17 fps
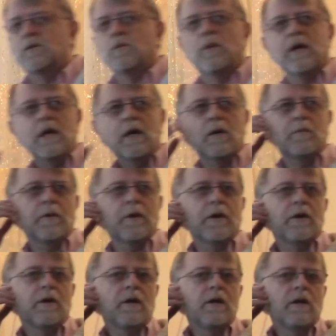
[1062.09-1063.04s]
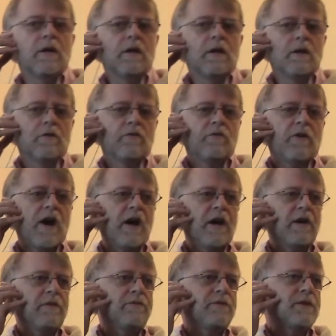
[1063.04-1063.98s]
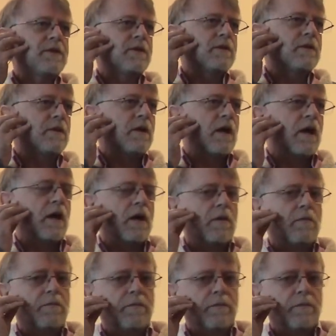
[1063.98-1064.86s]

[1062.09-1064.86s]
week, but fives, uh,